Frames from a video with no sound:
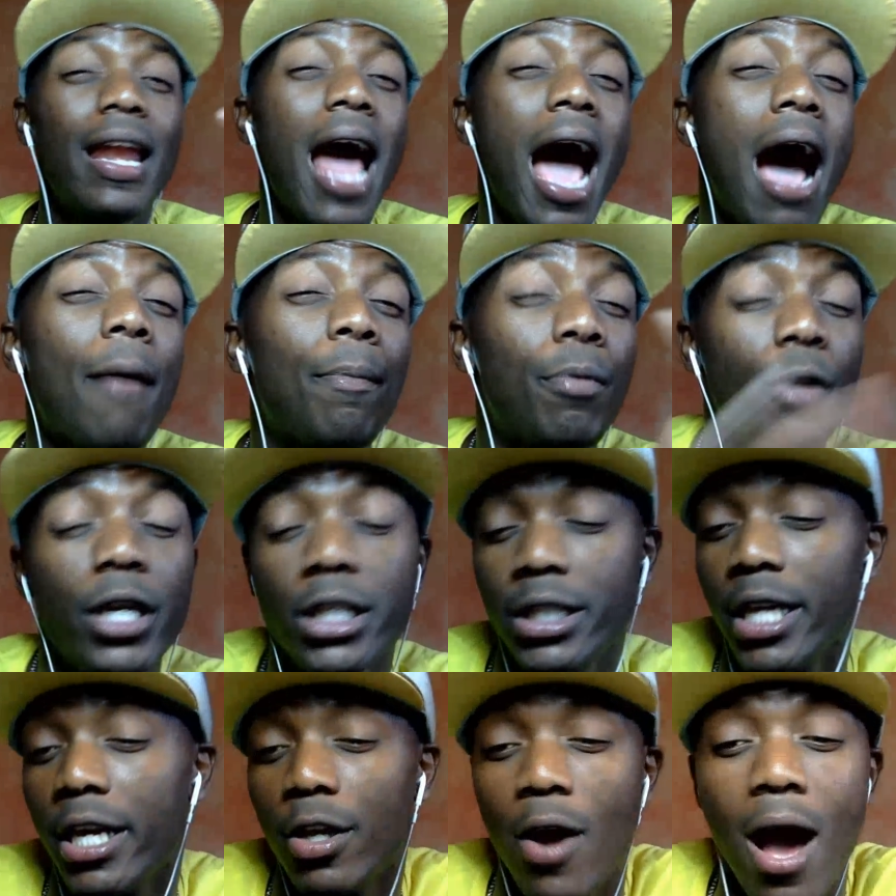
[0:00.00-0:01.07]
and I
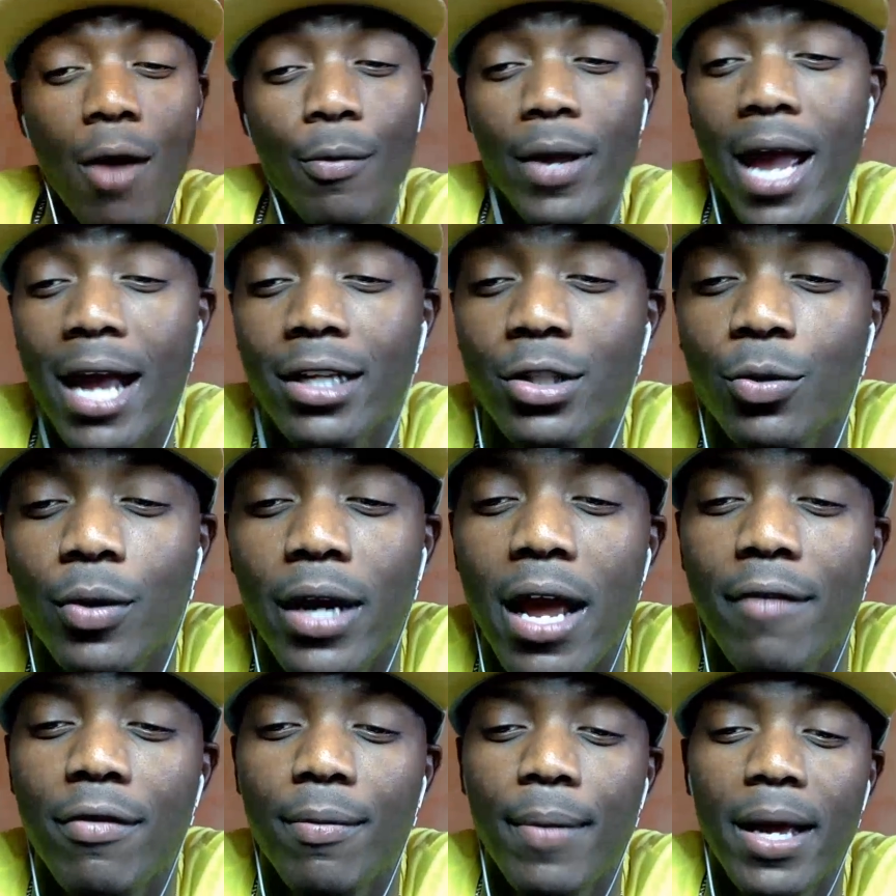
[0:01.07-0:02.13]
appreciate you. I'll react to
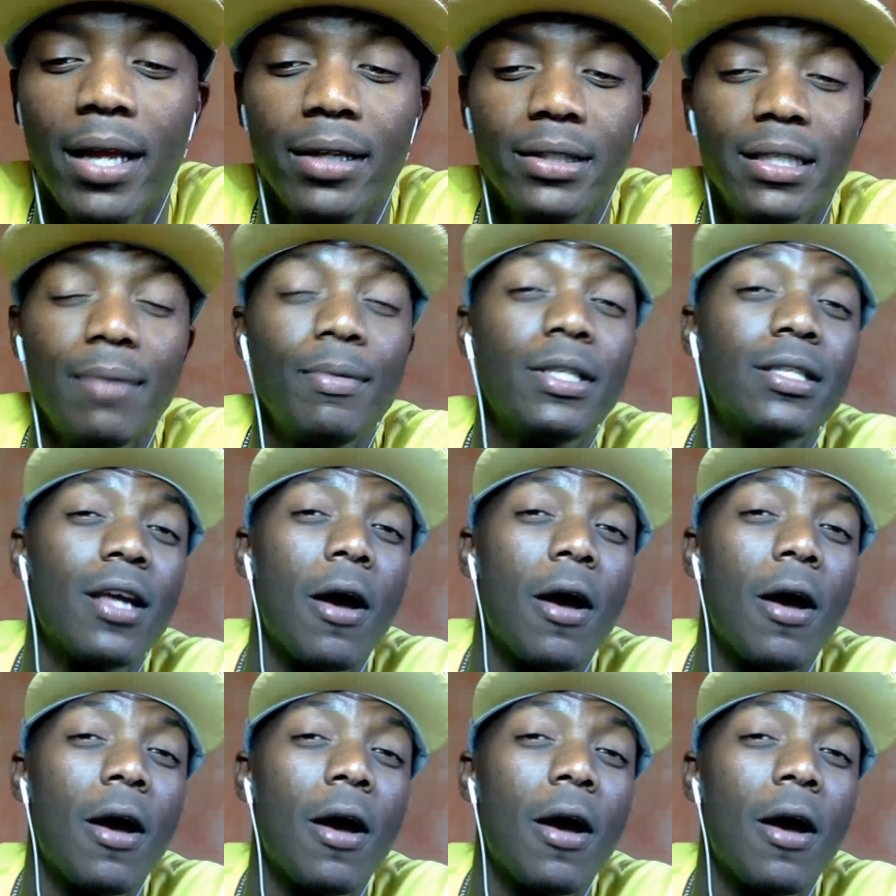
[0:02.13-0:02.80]
whatever, man. Send me